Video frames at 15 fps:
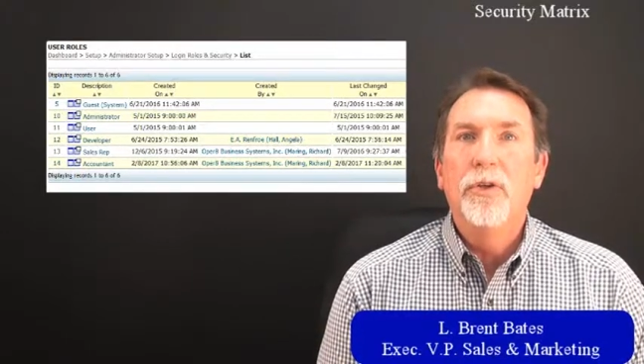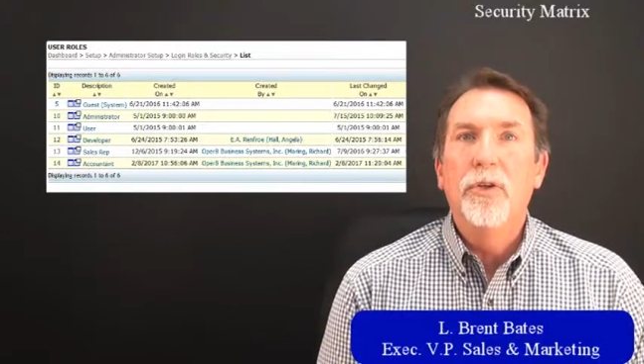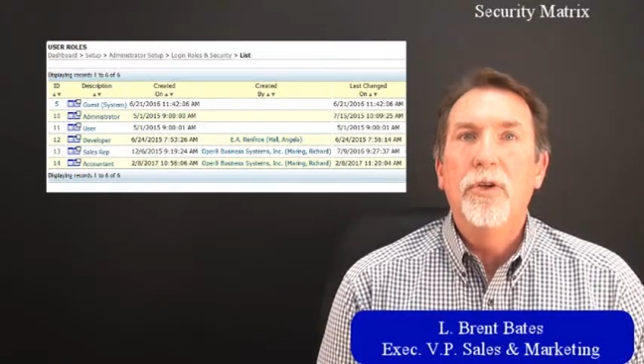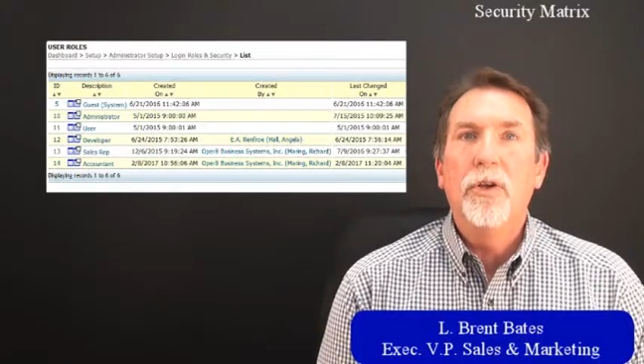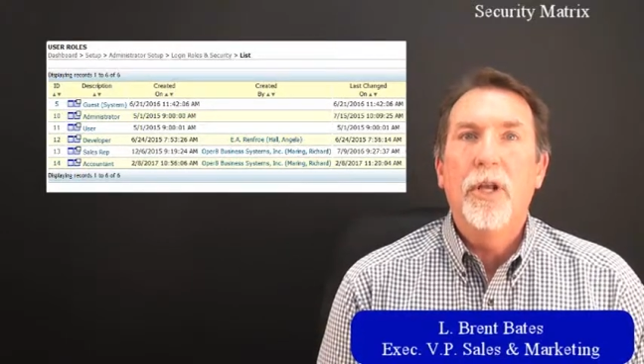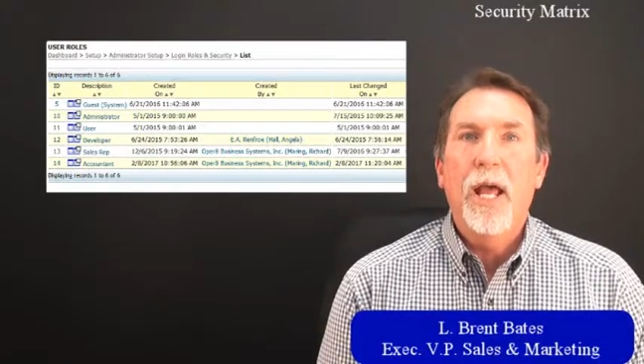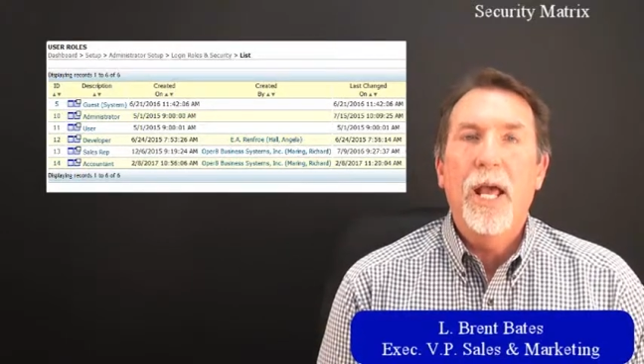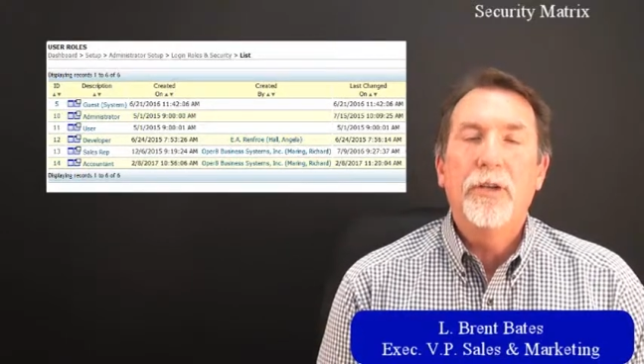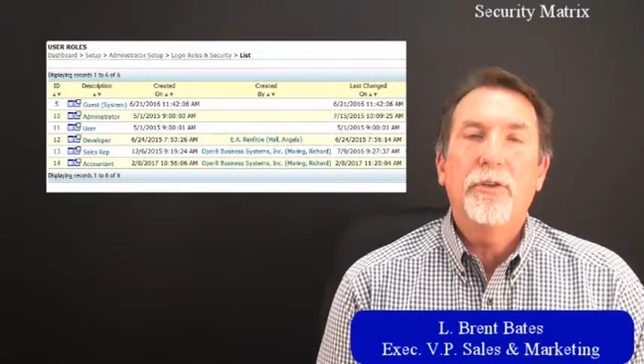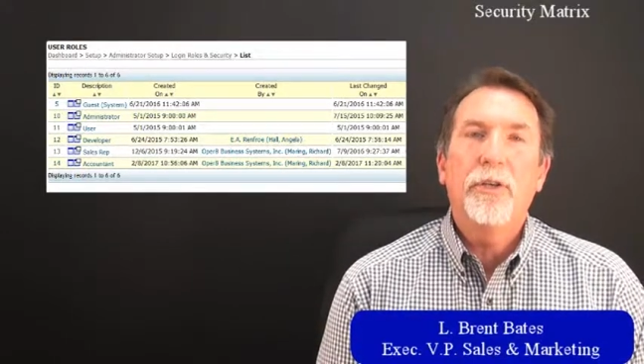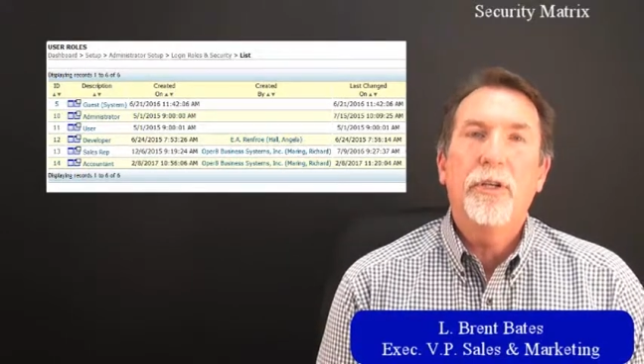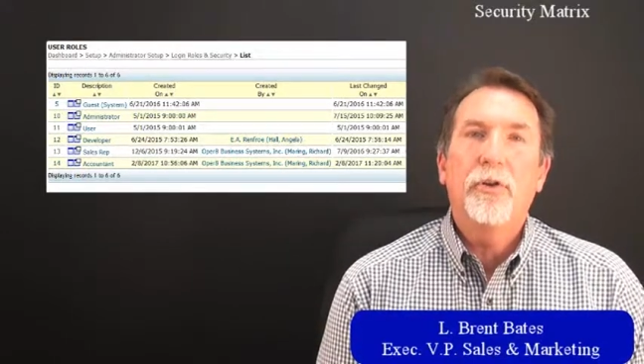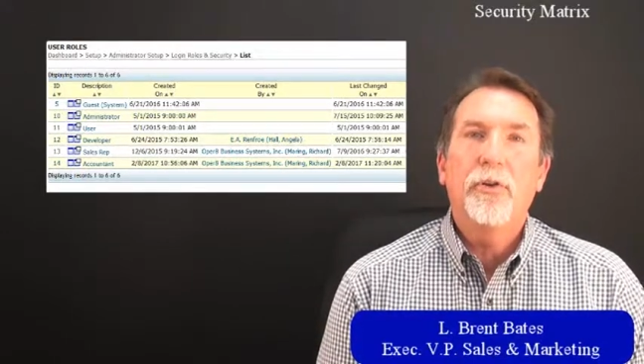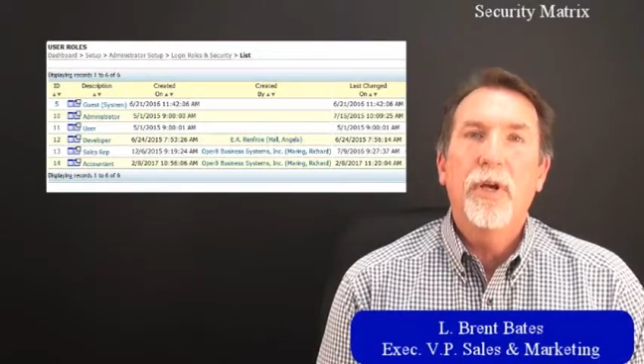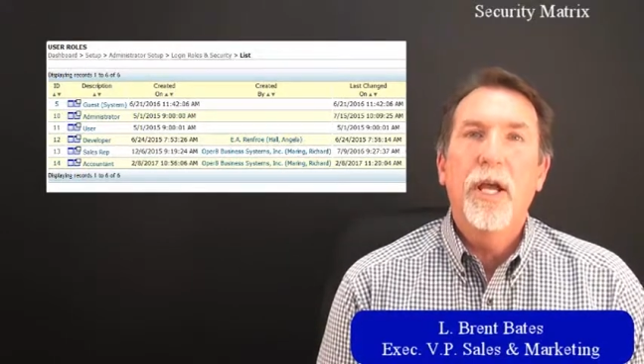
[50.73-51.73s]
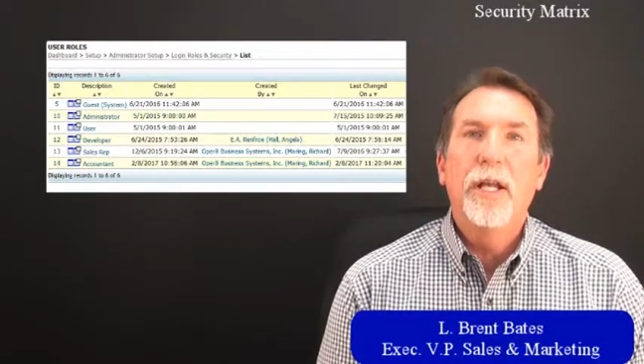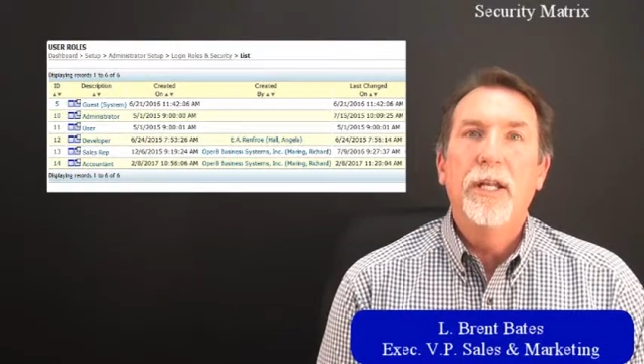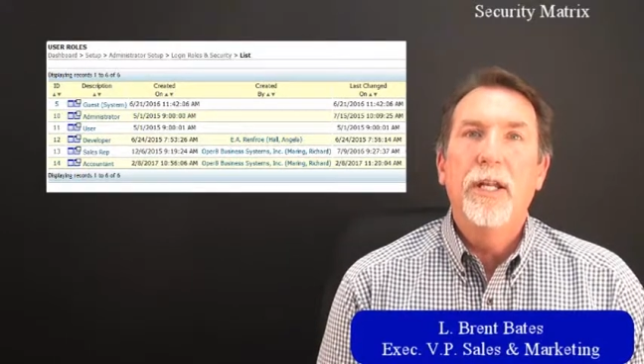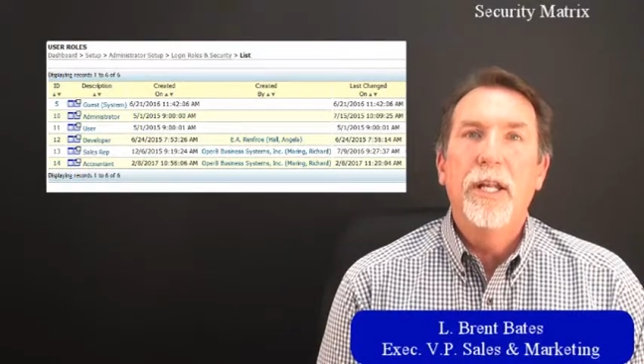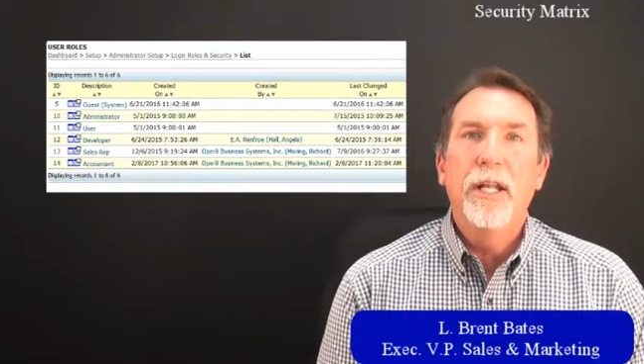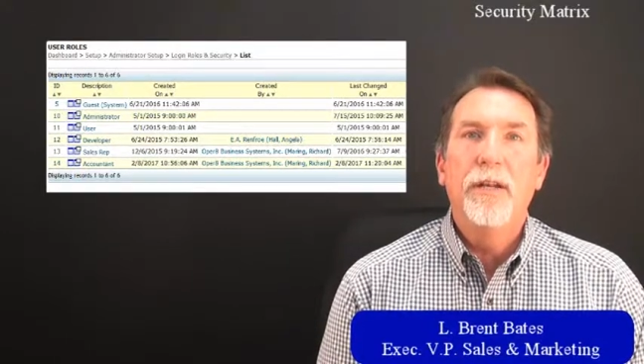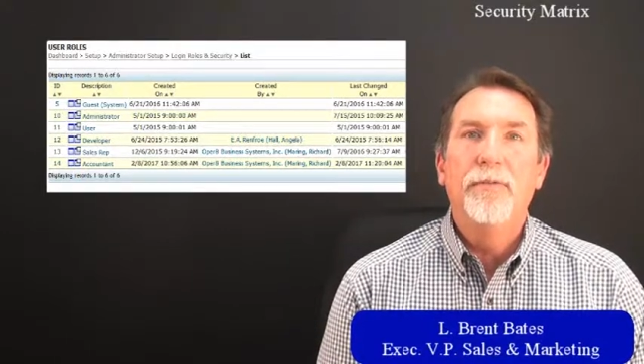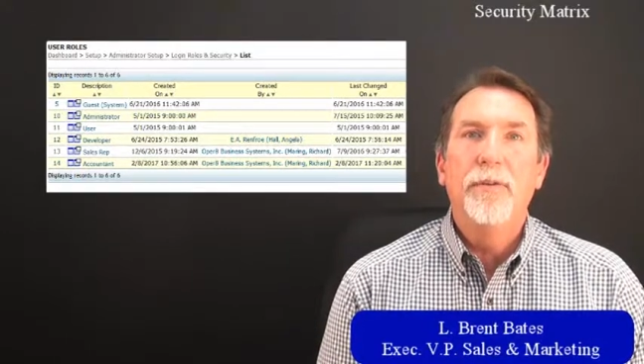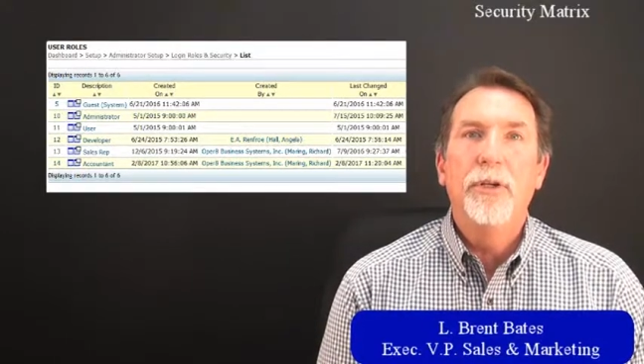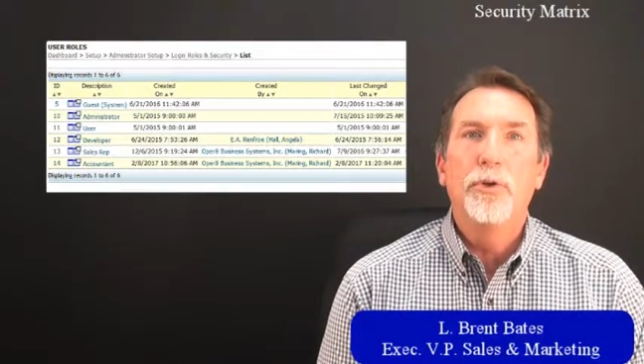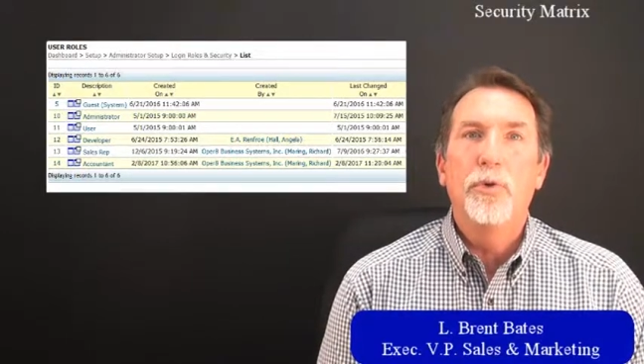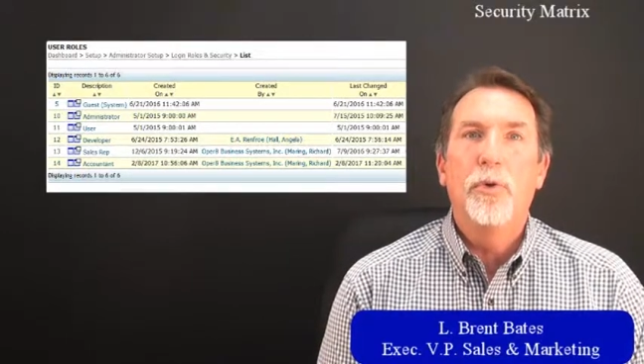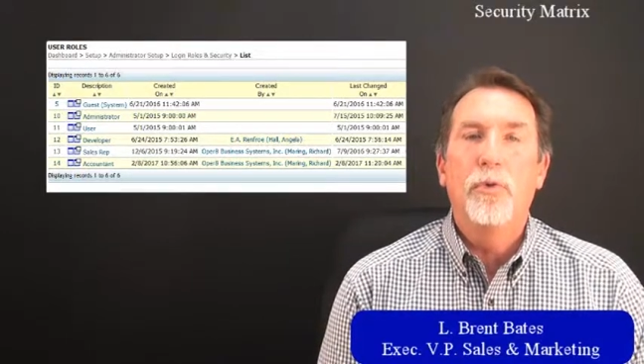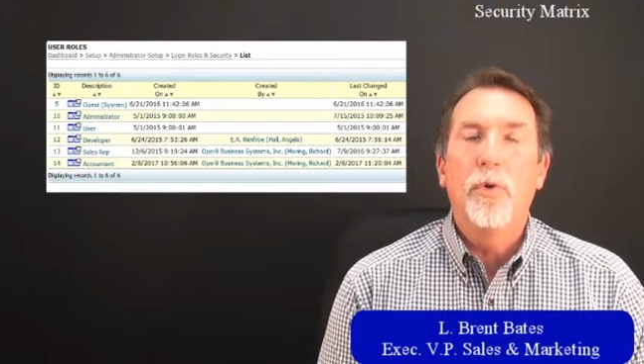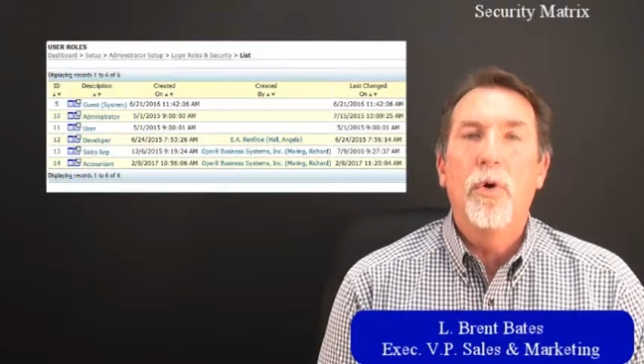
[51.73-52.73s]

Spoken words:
you could actually create an individual